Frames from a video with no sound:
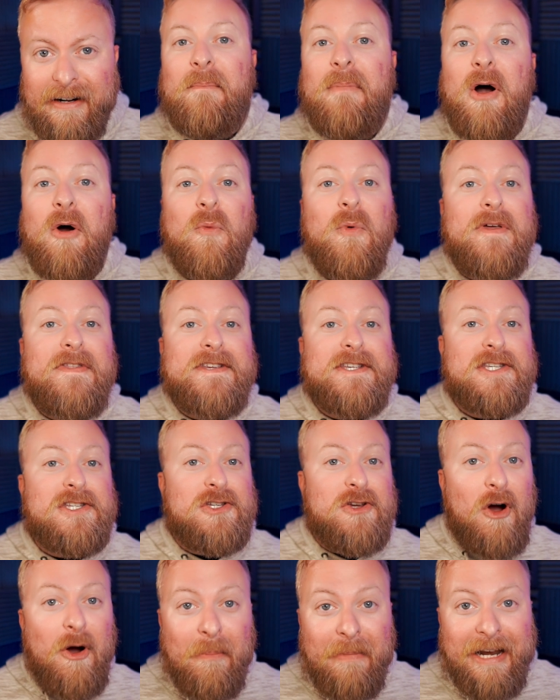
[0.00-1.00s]
But with
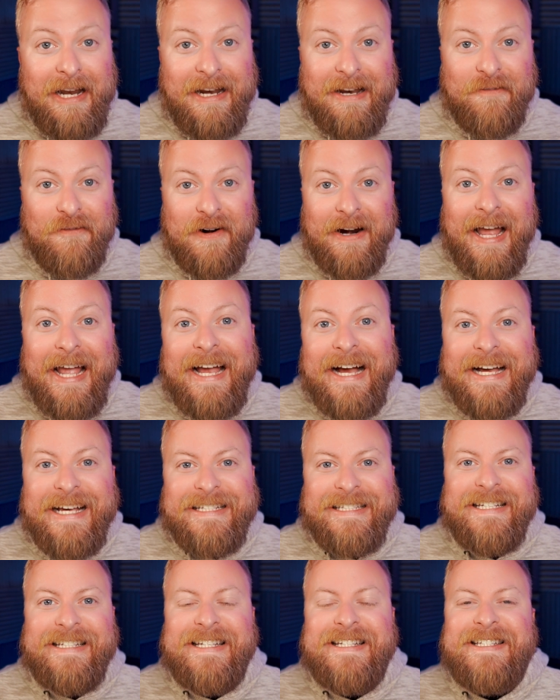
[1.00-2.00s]
so many different AI
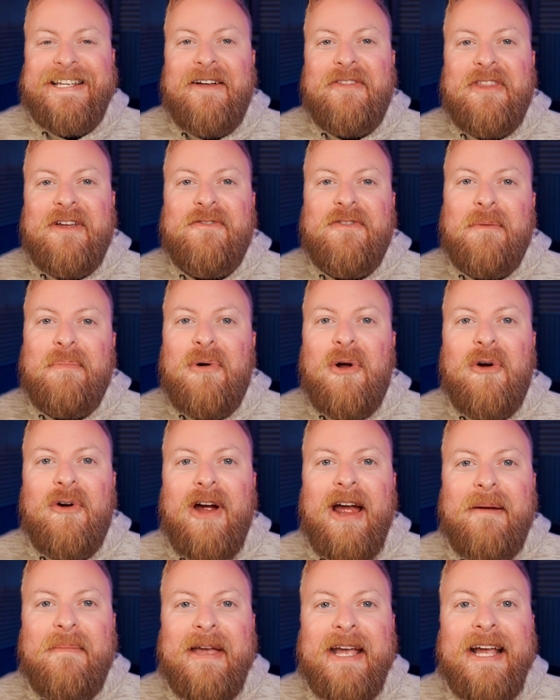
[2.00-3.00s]
assistants out there for
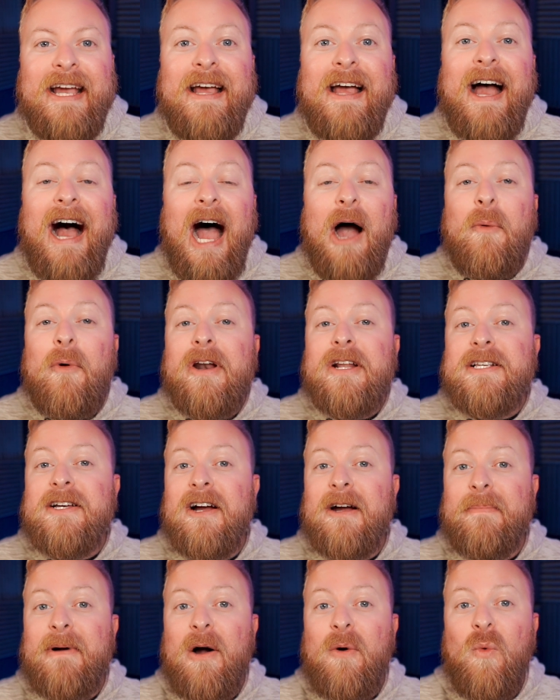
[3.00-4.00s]
programming, I want to
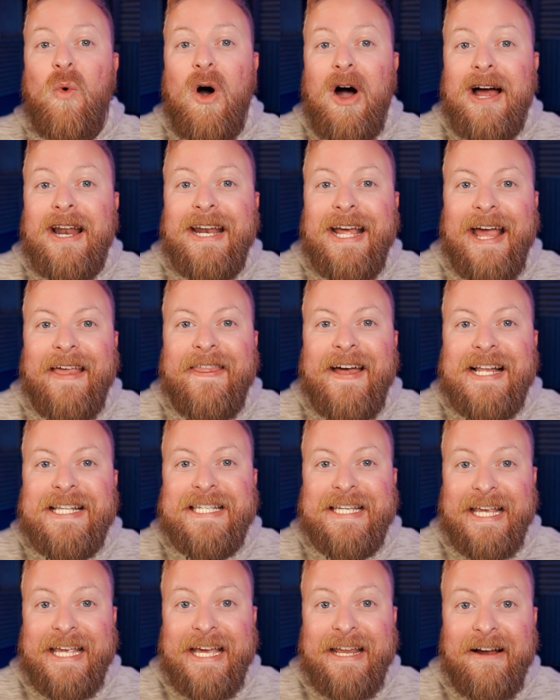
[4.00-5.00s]
talk about one, and
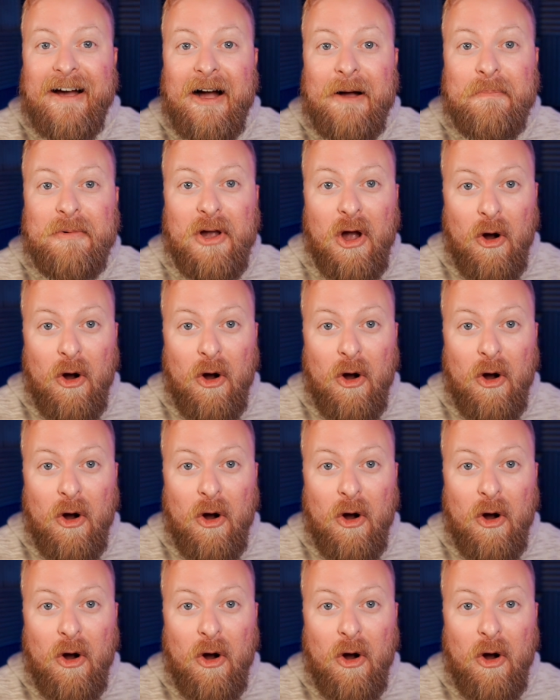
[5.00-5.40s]
that's GitHub